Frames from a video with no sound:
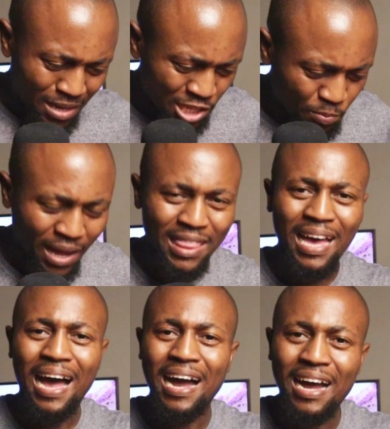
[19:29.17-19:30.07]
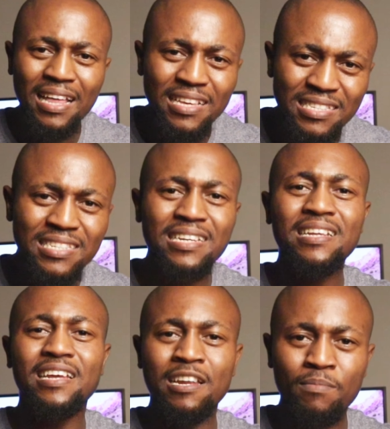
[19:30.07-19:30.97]
inspire the hunger, the
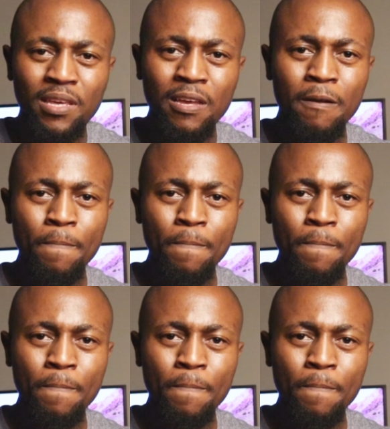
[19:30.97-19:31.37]
zeal in me.